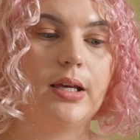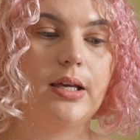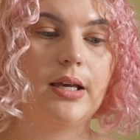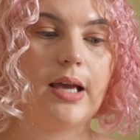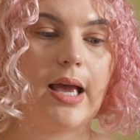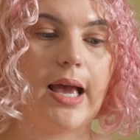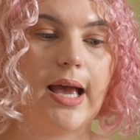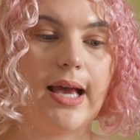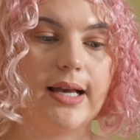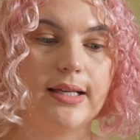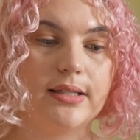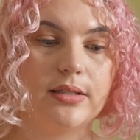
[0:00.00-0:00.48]

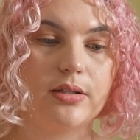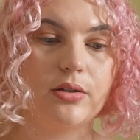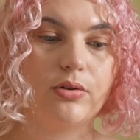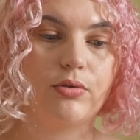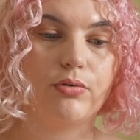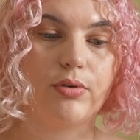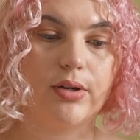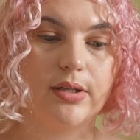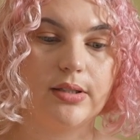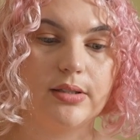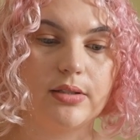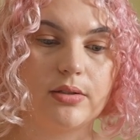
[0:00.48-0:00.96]
has a
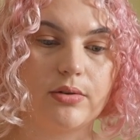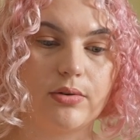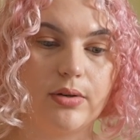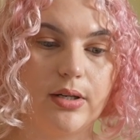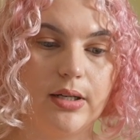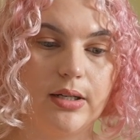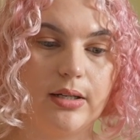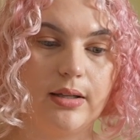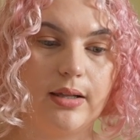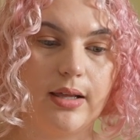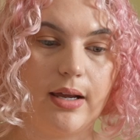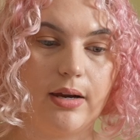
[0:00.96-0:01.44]
green
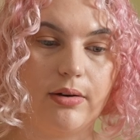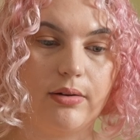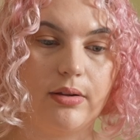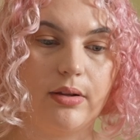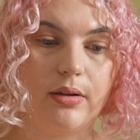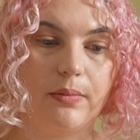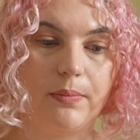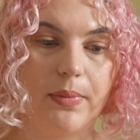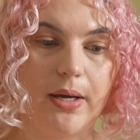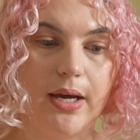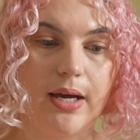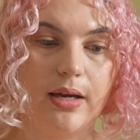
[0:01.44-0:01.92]
screen there in
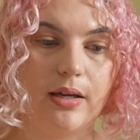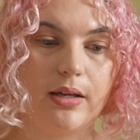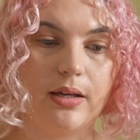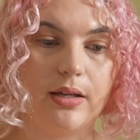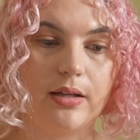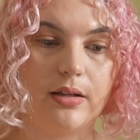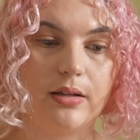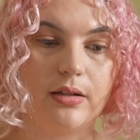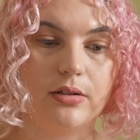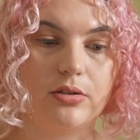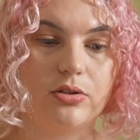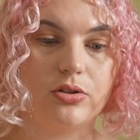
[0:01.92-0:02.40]
the back,
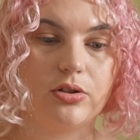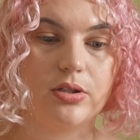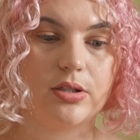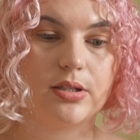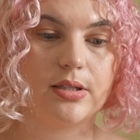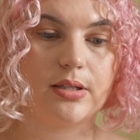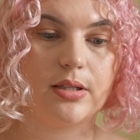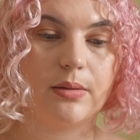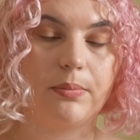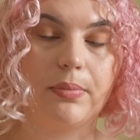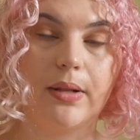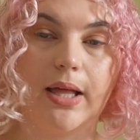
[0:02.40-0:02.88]
and then
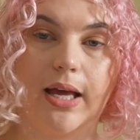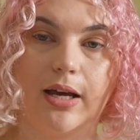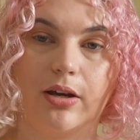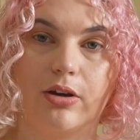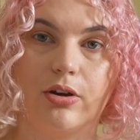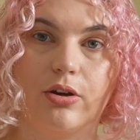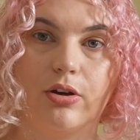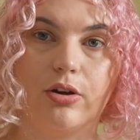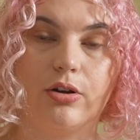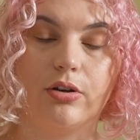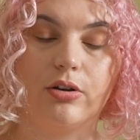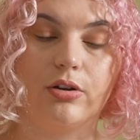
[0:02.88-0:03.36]
just the black
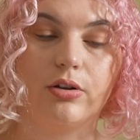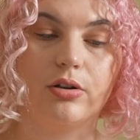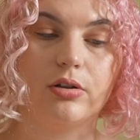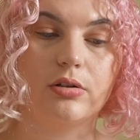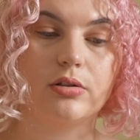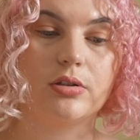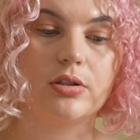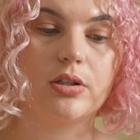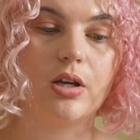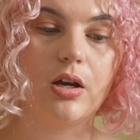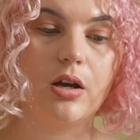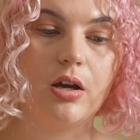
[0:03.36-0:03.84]
curtain
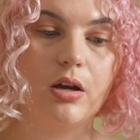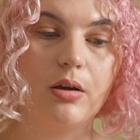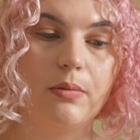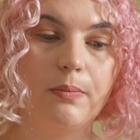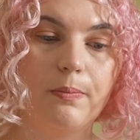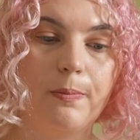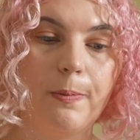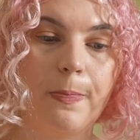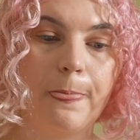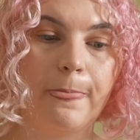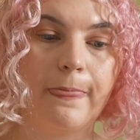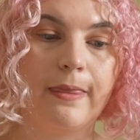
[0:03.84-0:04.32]
on top.
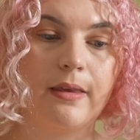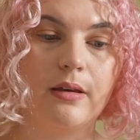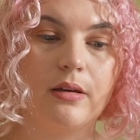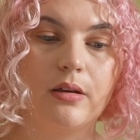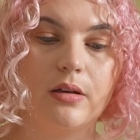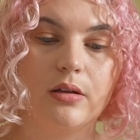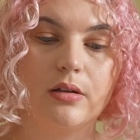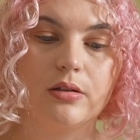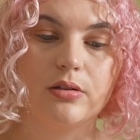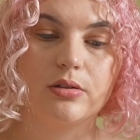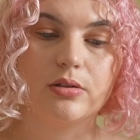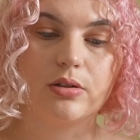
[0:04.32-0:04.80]

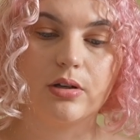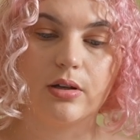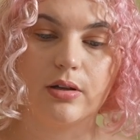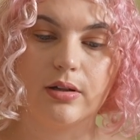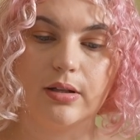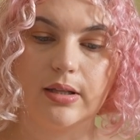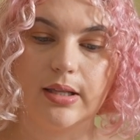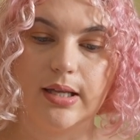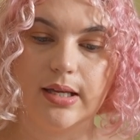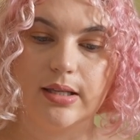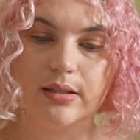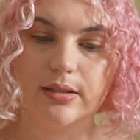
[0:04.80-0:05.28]

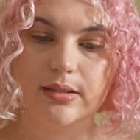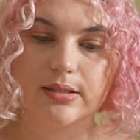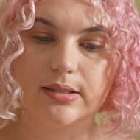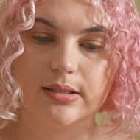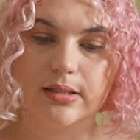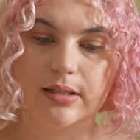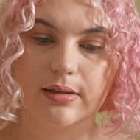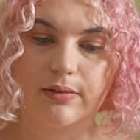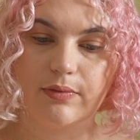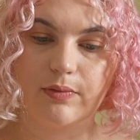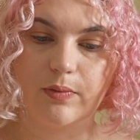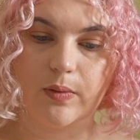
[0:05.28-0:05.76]
So let's
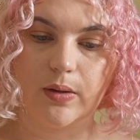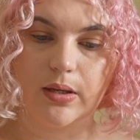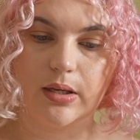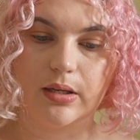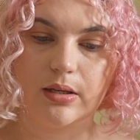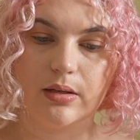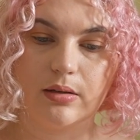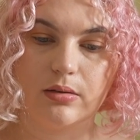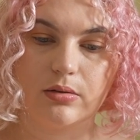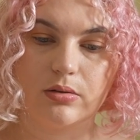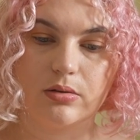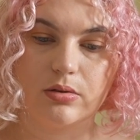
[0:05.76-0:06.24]
see if we
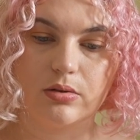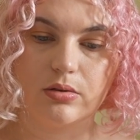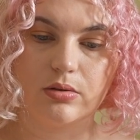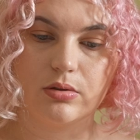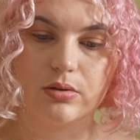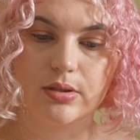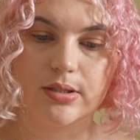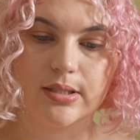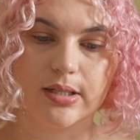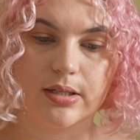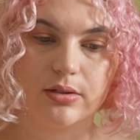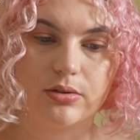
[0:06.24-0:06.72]
can
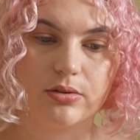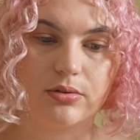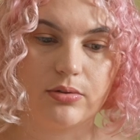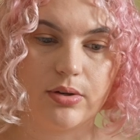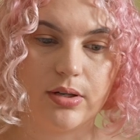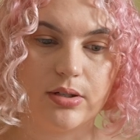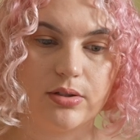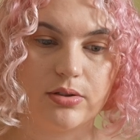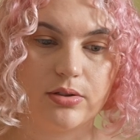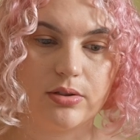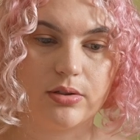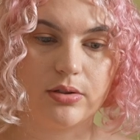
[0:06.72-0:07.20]
do
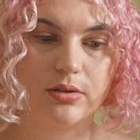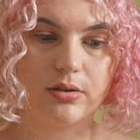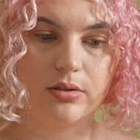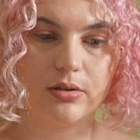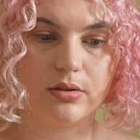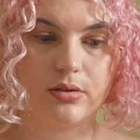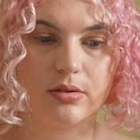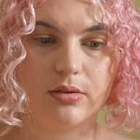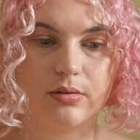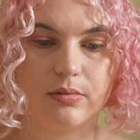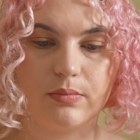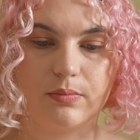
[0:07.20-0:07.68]

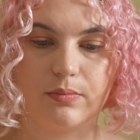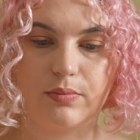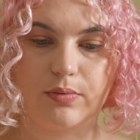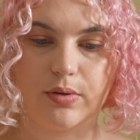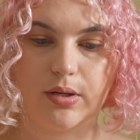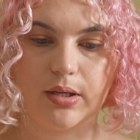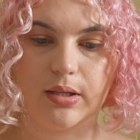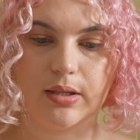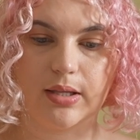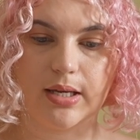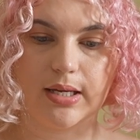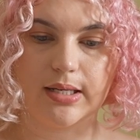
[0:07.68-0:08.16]
saturation.
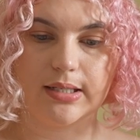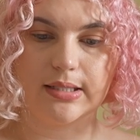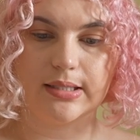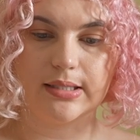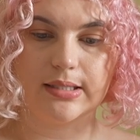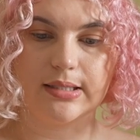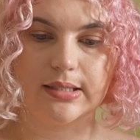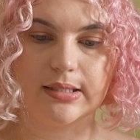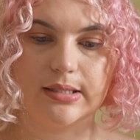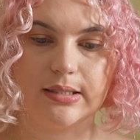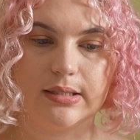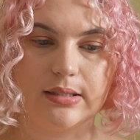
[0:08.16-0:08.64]
Bring that.
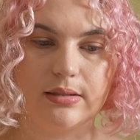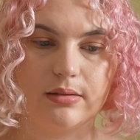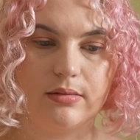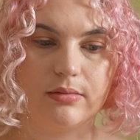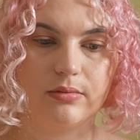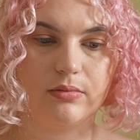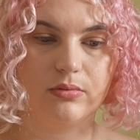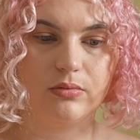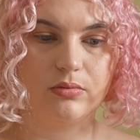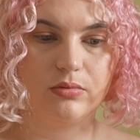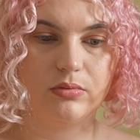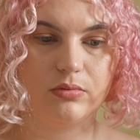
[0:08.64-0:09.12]

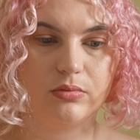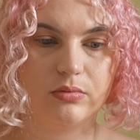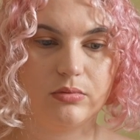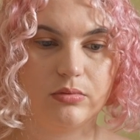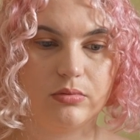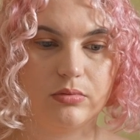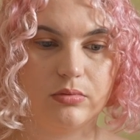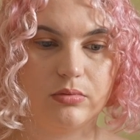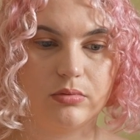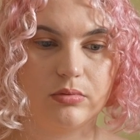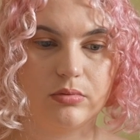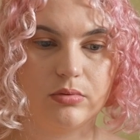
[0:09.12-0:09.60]

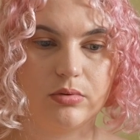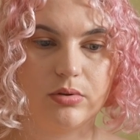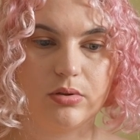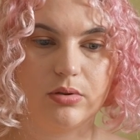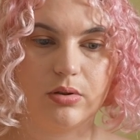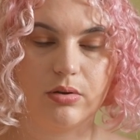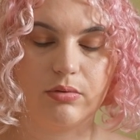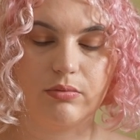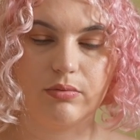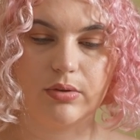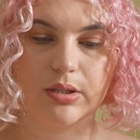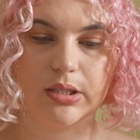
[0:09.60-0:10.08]
Oh, it's
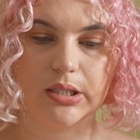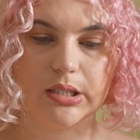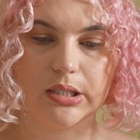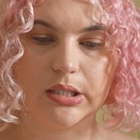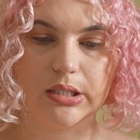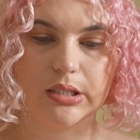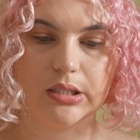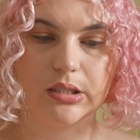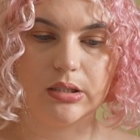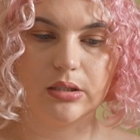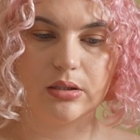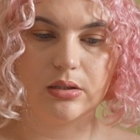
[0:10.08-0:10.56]
not
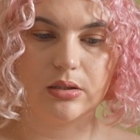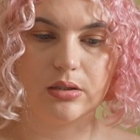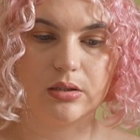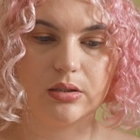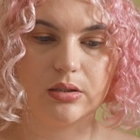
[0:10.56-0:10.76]
really